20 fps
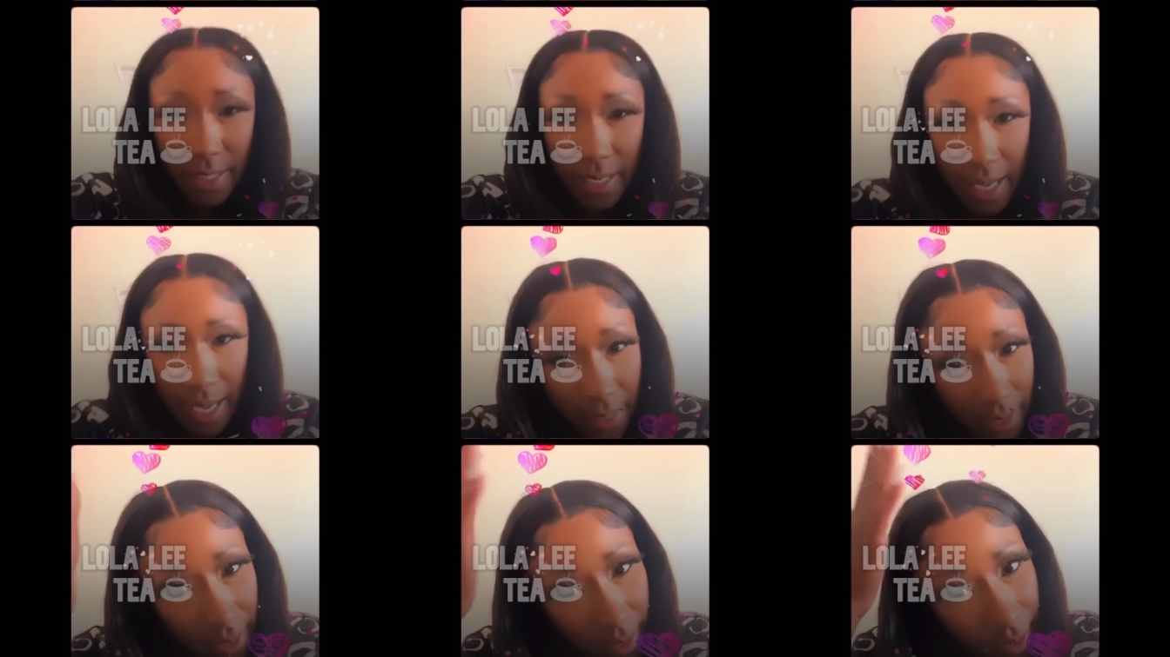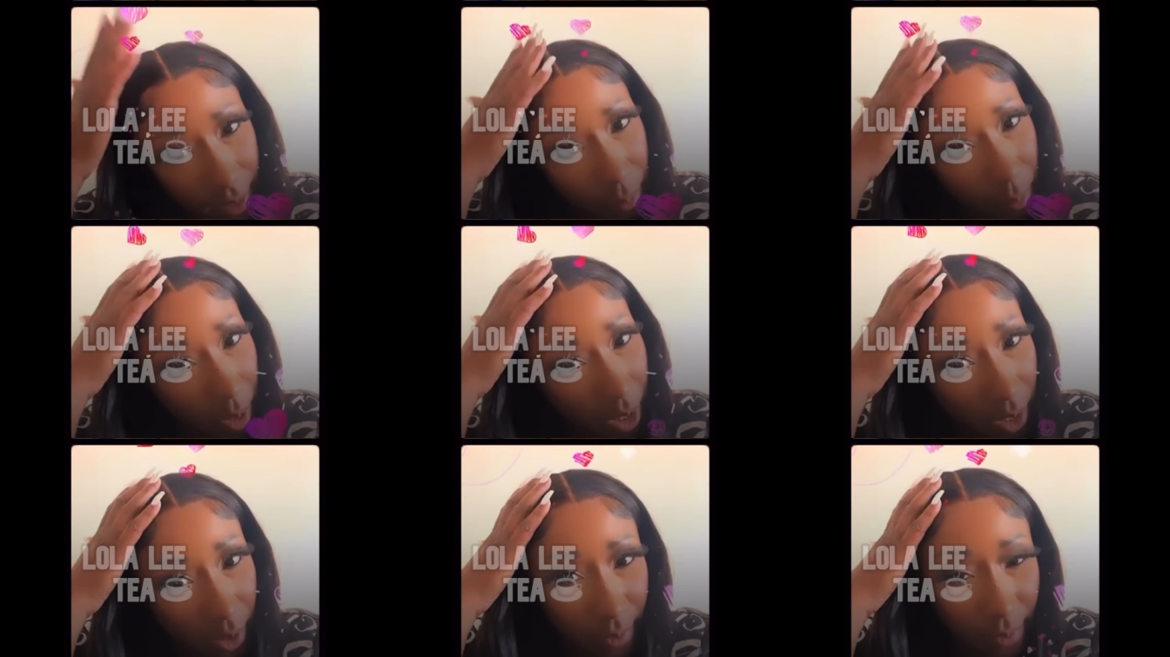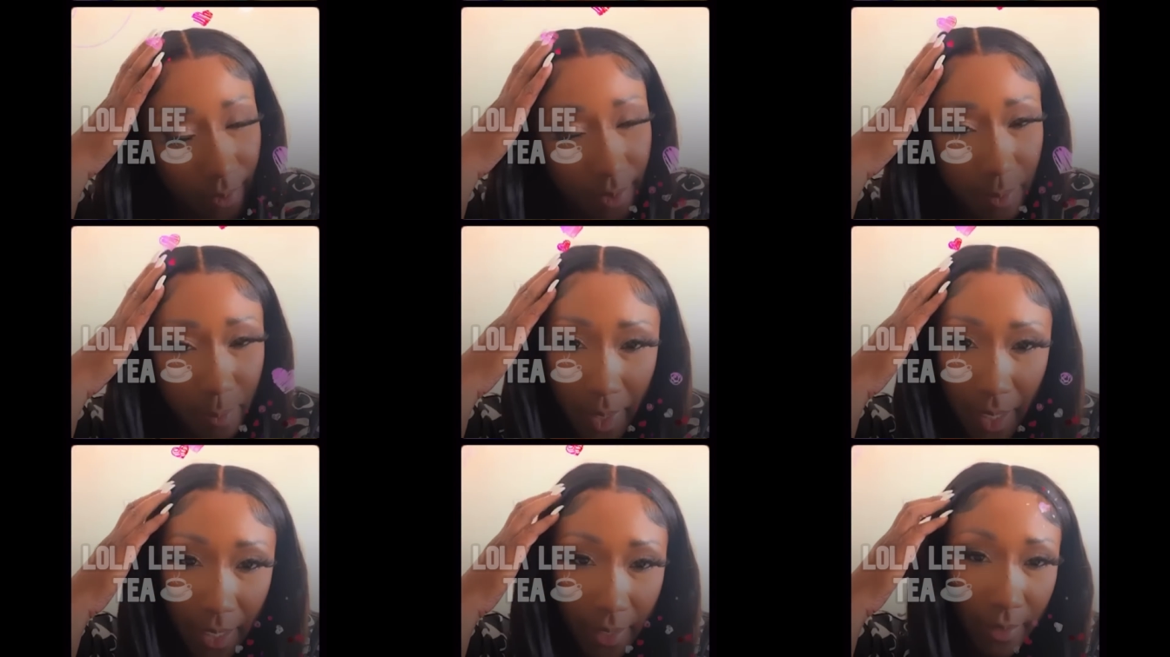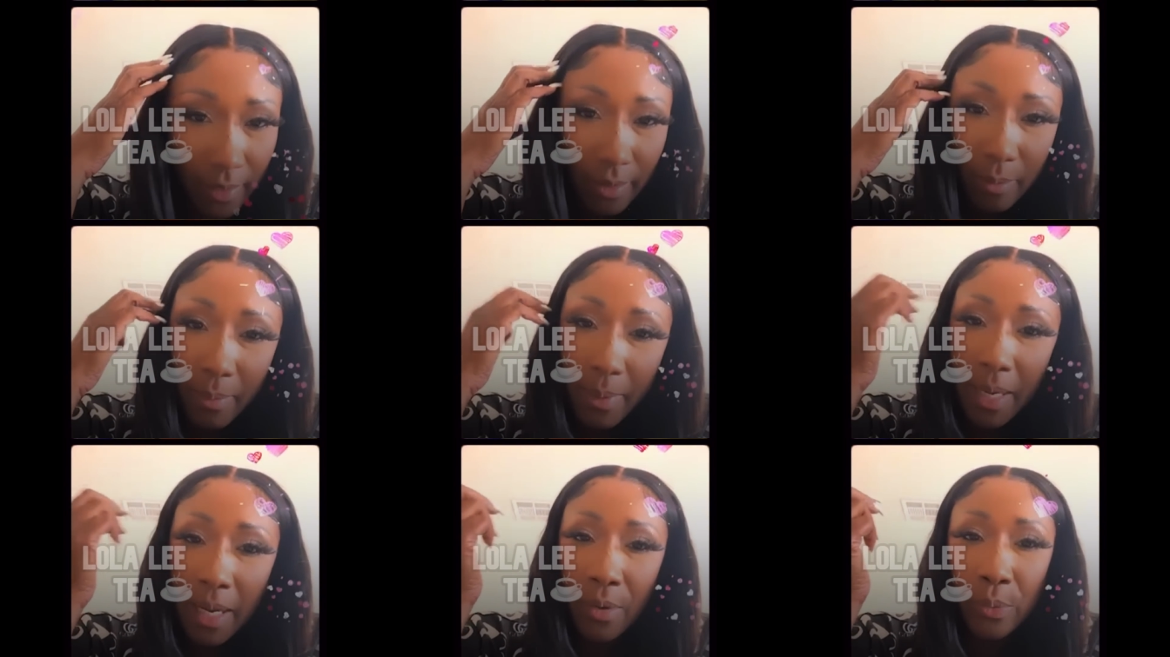and not get a bald spot
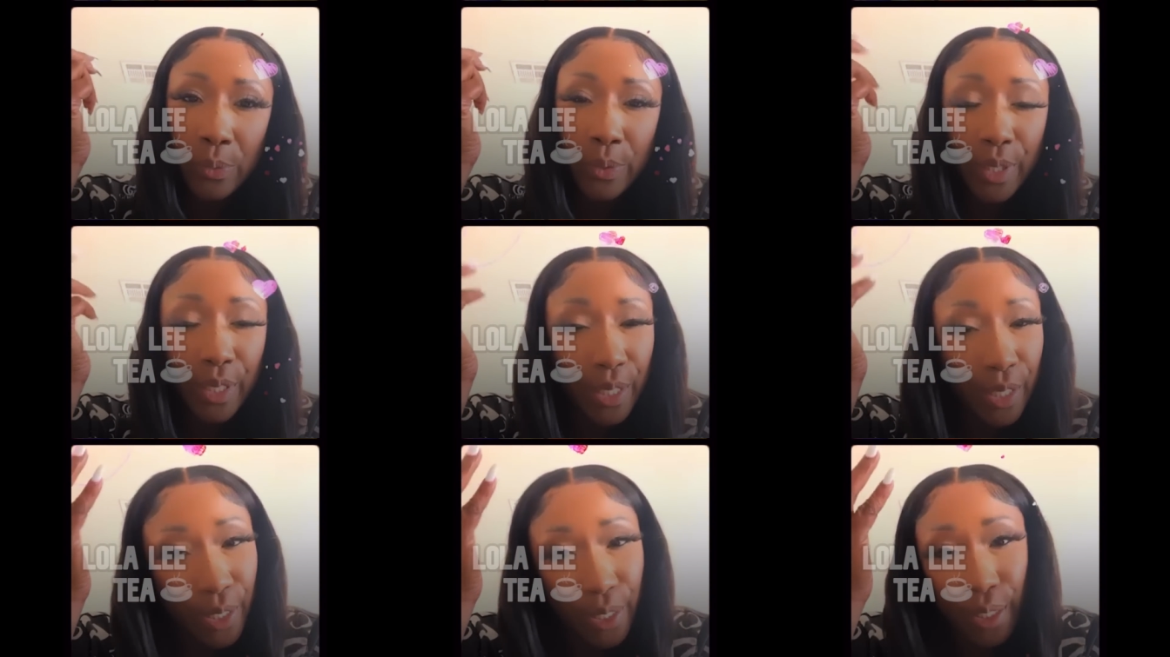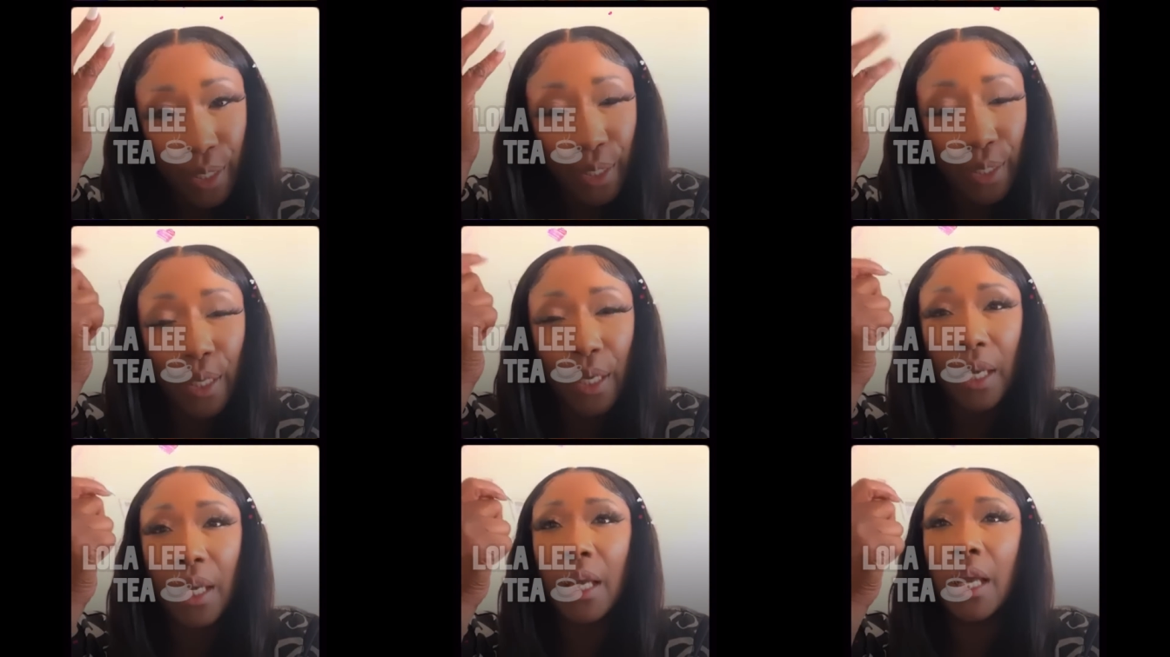on my wig.